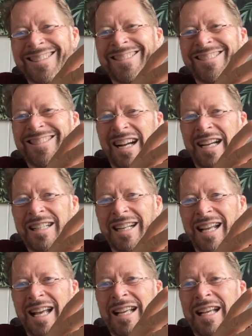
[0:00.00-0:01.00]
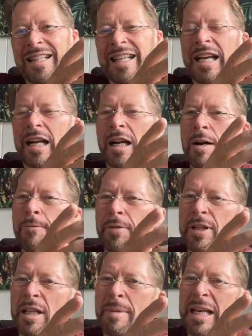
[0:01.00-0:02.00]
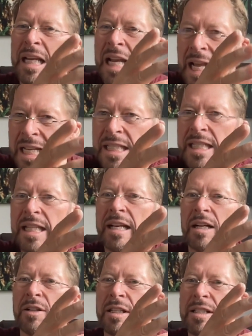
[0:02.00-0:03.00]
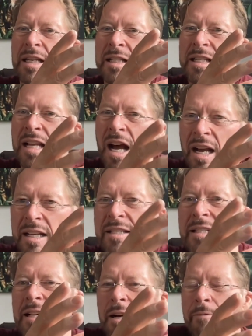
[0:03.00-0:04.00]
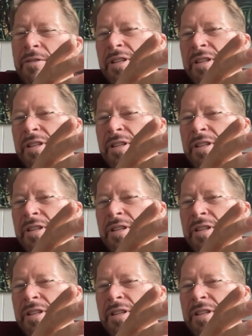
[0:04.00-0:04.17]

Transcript: Right? They get comfy and they make a nest there, and it's nice and comfy.